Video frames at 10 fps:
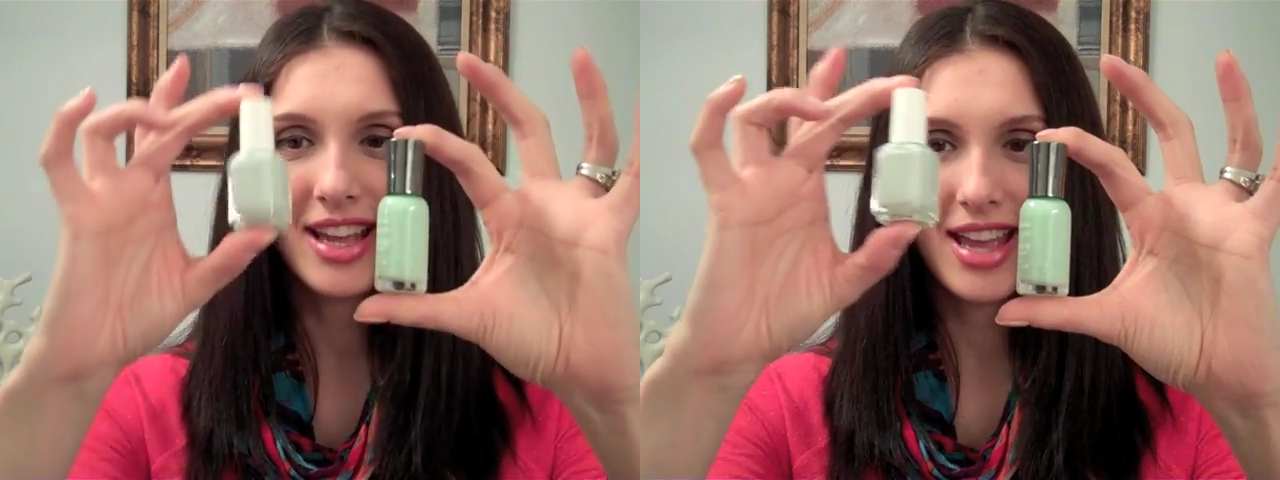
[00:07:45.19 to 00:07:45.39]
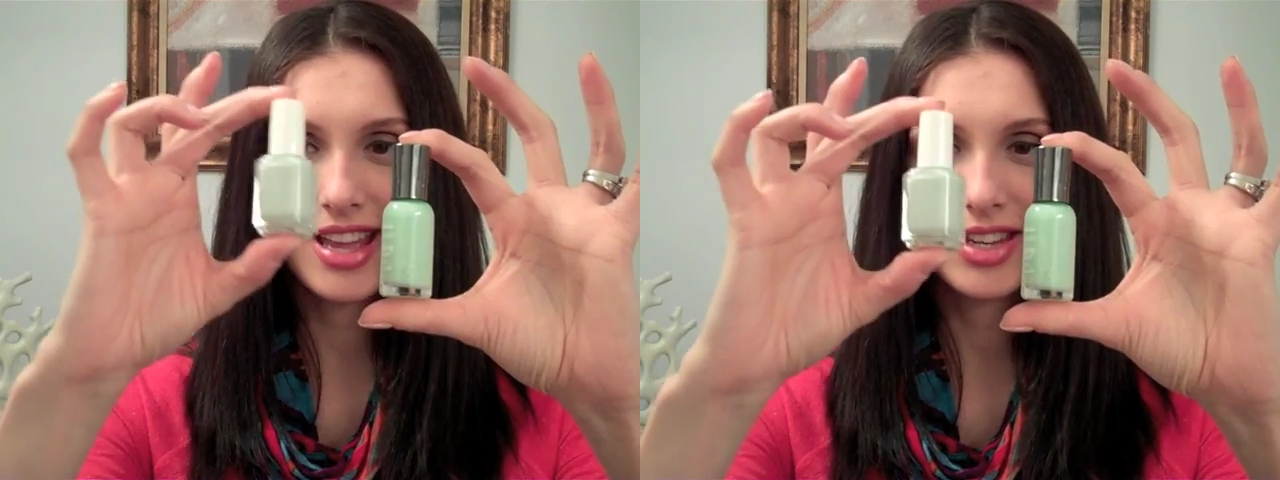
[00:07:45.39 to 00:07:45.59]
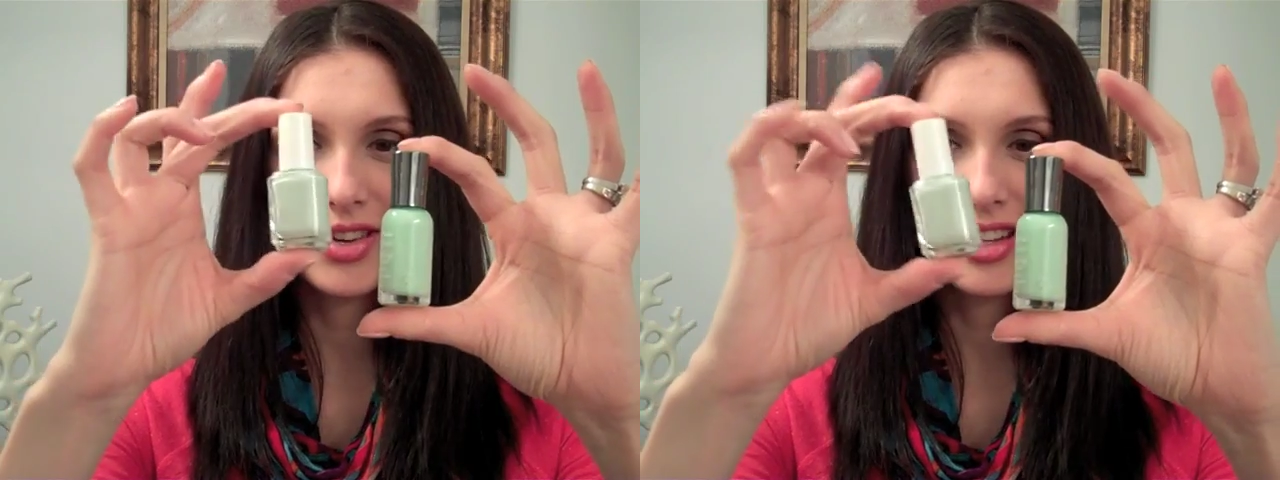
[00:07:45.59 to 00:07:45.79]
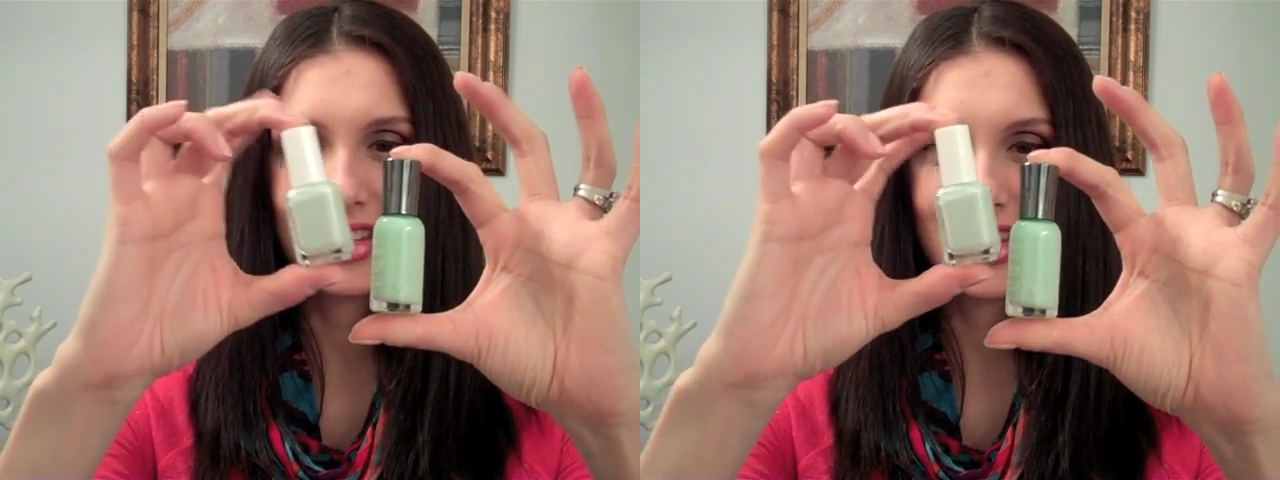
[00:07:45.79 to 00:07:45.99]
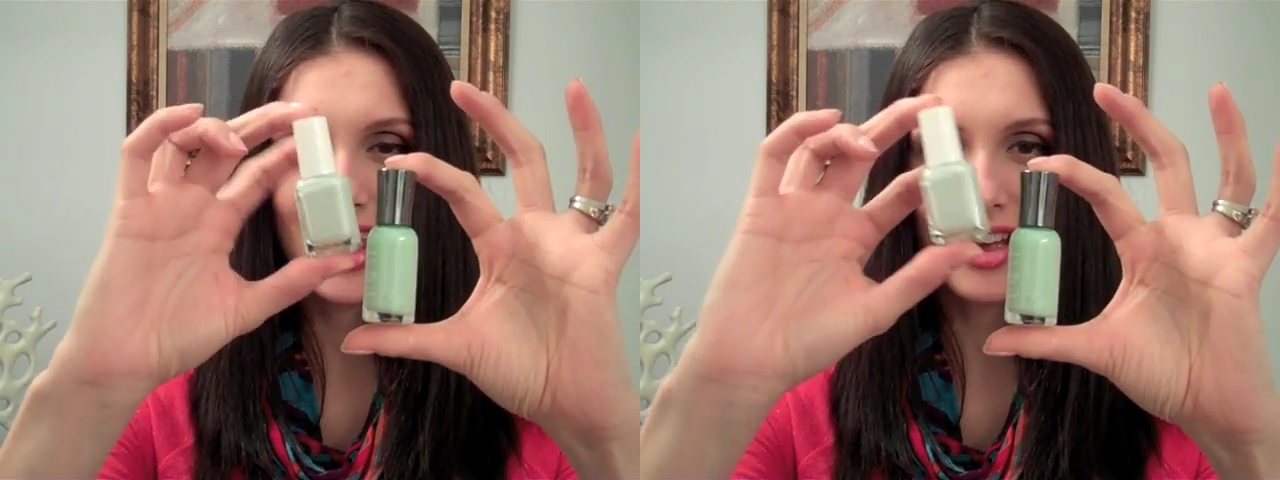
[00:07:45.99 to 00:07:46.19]
and you can
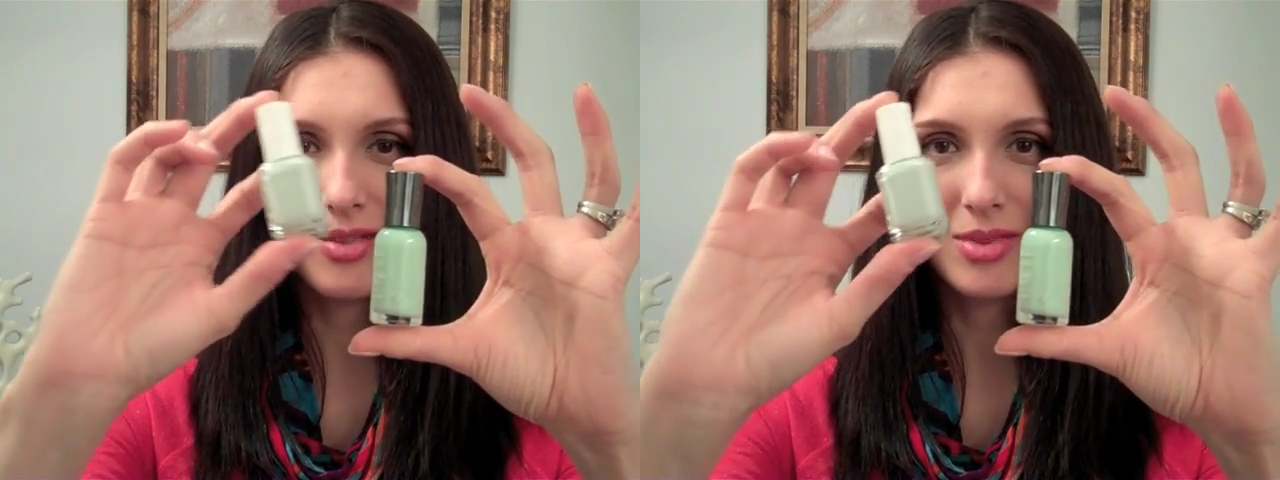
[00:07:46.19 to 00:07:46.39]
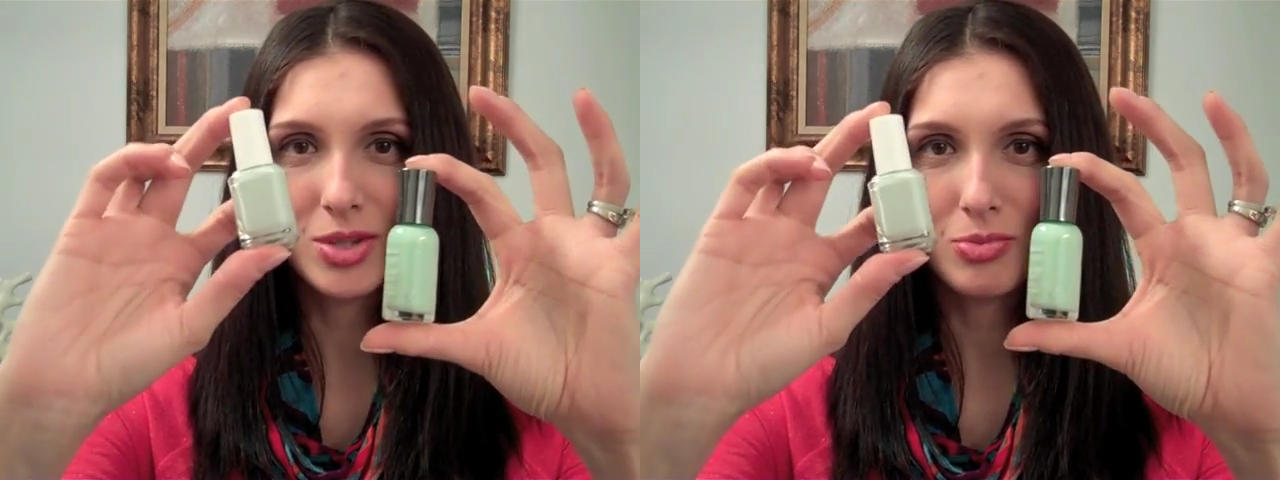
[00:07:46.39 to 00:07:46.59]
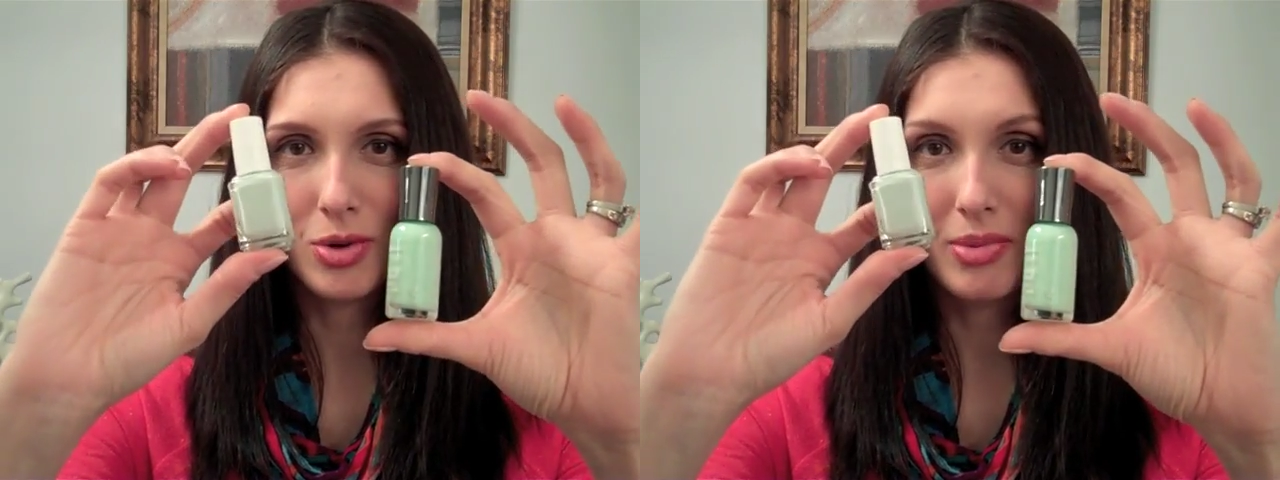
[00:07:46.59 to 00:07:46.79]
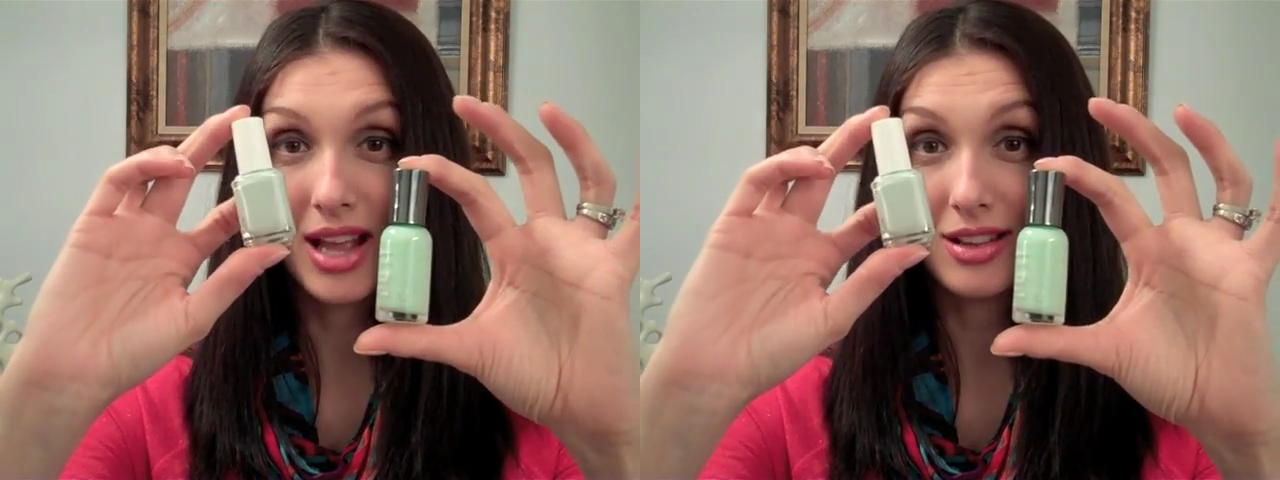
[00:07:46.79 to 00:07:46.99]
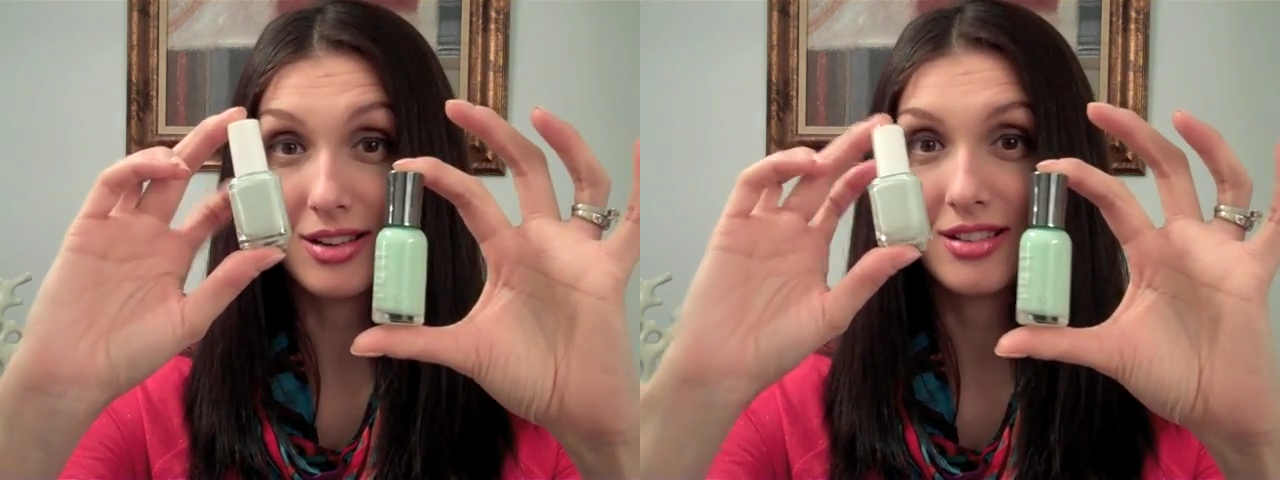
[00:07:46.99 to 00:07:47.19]
see how much more
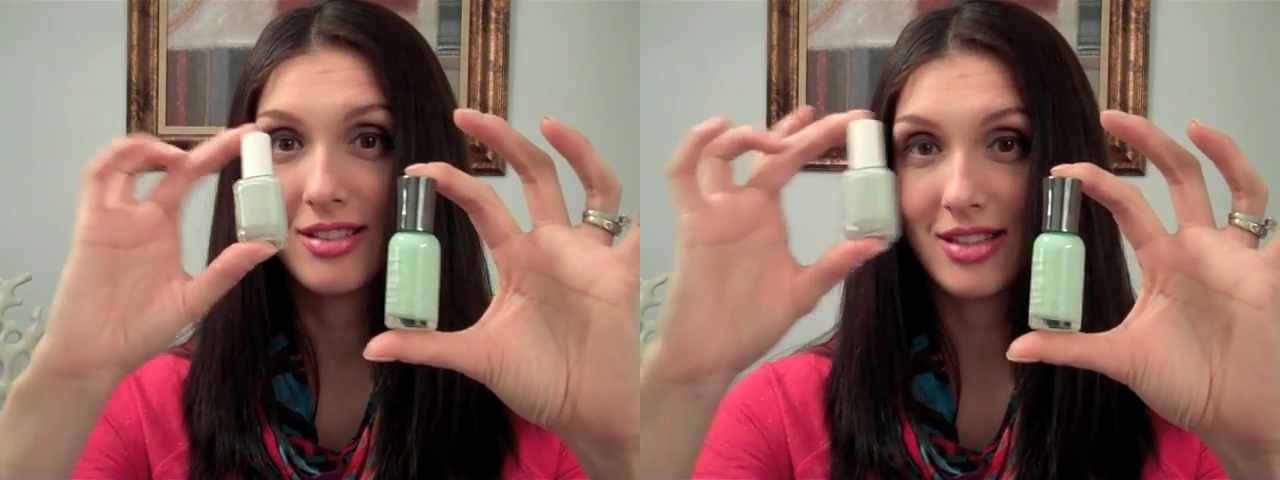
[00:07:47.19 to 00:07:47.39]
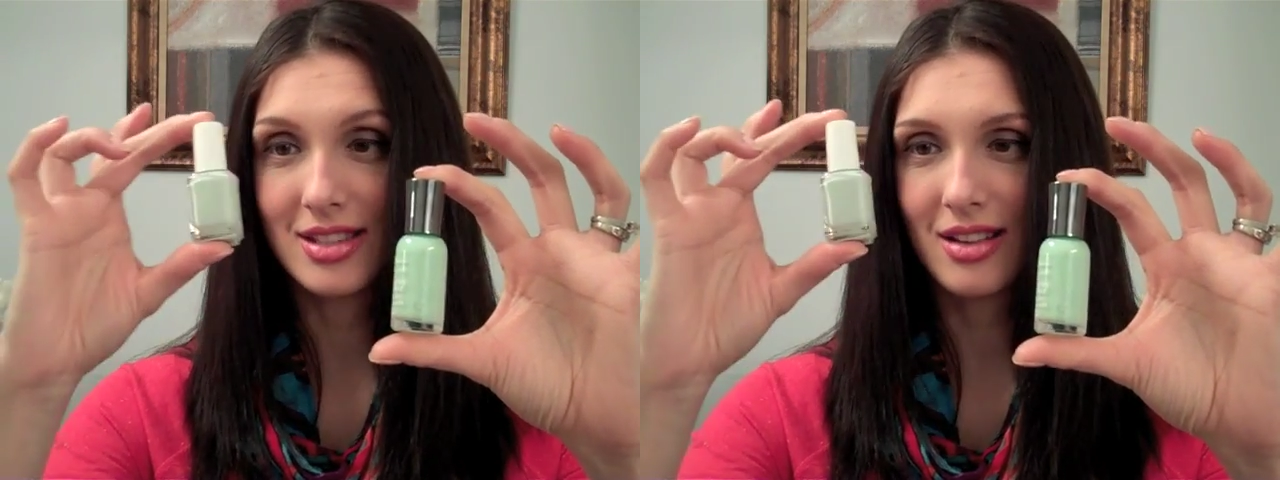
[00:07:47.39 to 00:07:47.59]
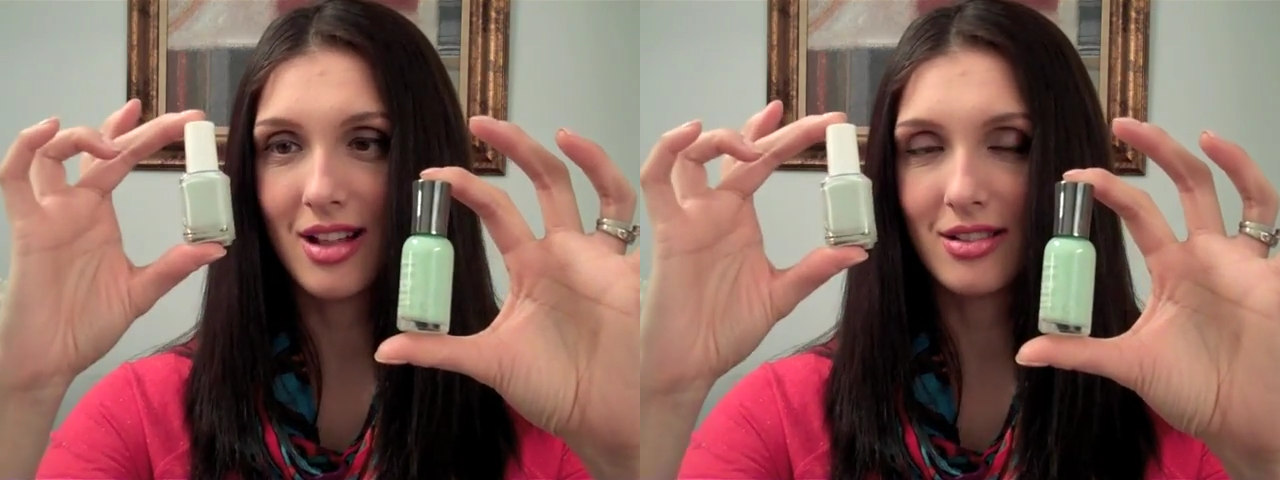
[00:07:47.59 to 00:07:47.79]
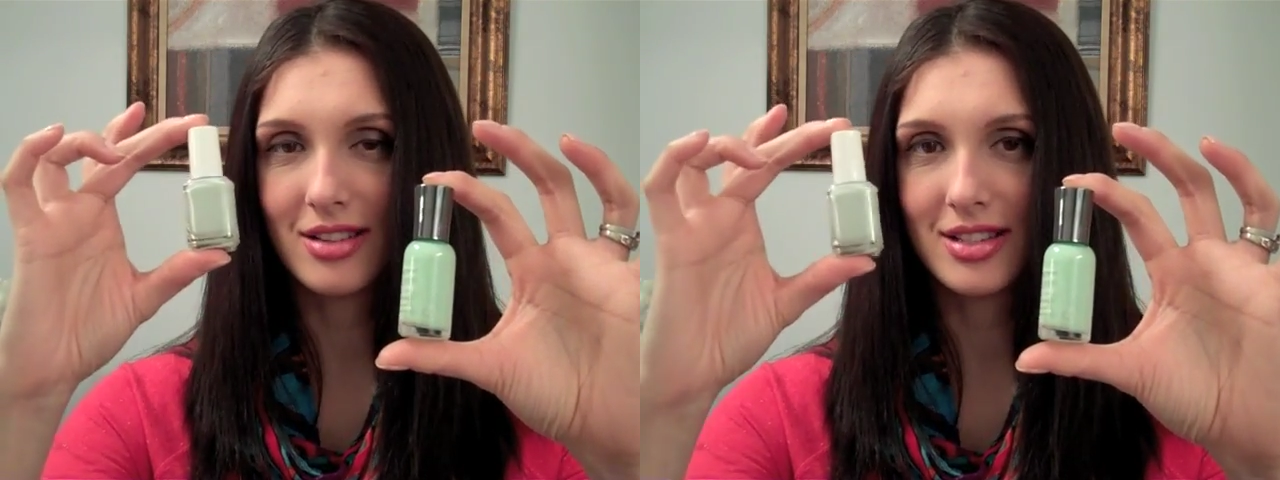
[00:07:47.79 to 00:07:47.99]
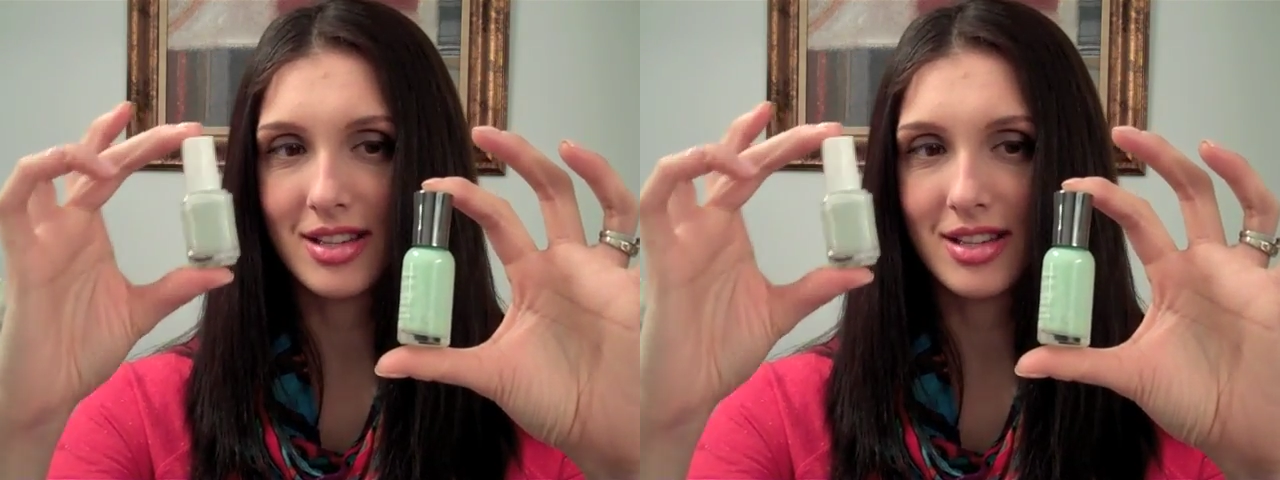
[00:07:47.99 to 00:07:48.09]
paler this color is